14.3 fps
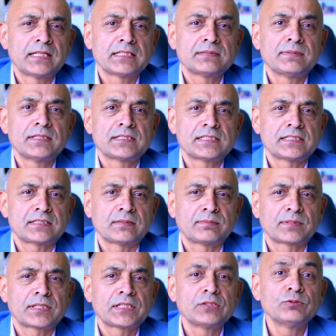management
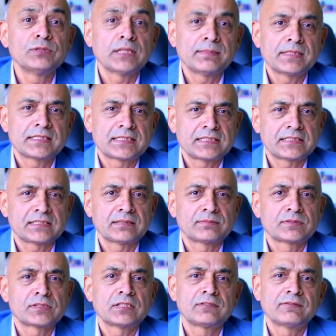system QMS
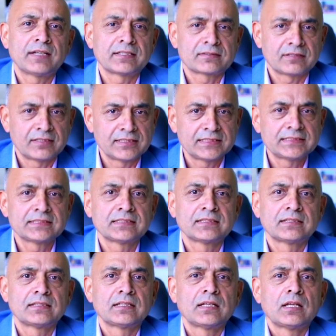system certified college
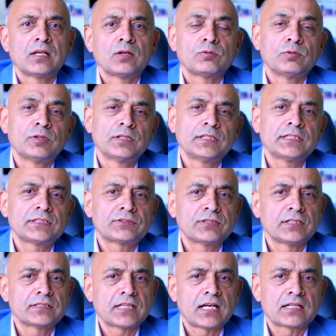where
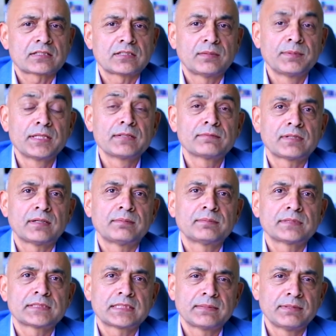students are coming
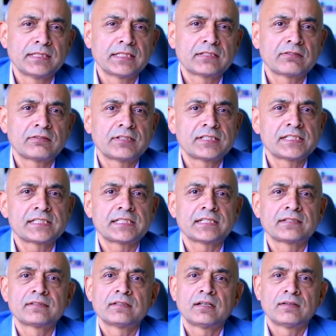from 73
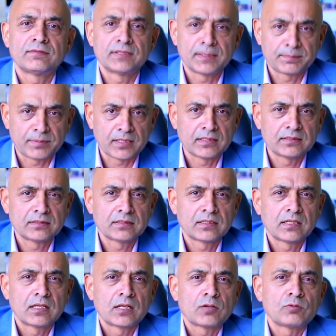district of Nepal.
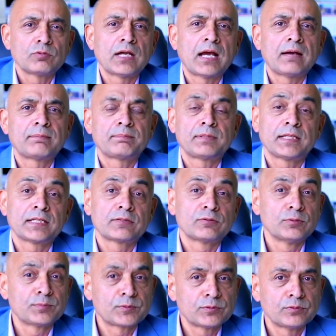We have play
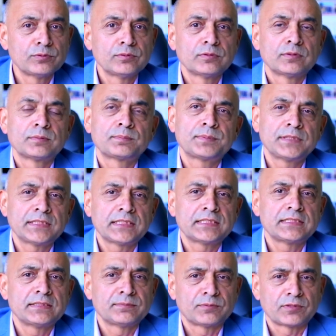group 2
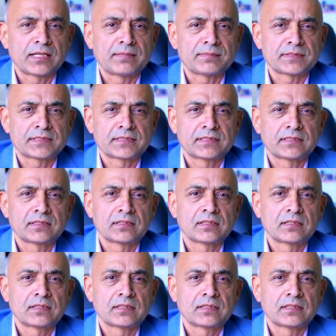PhD programs.